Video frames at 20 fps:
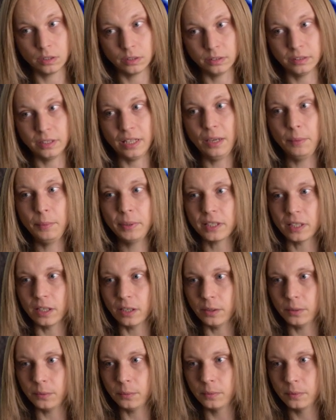There we
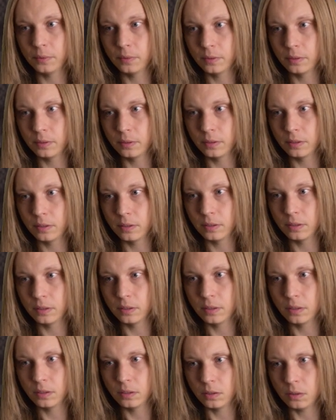go.
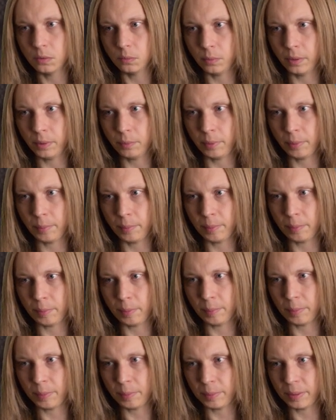Wait,
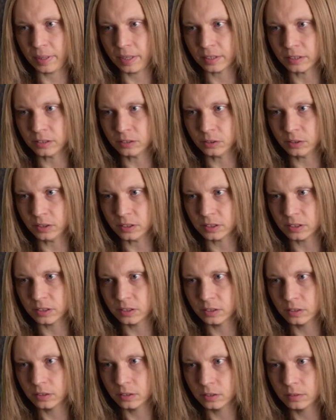I can do this.
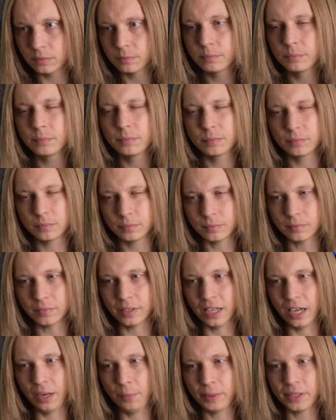
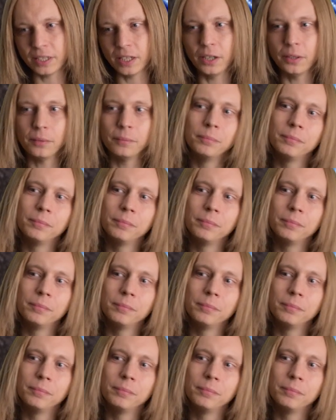There we go.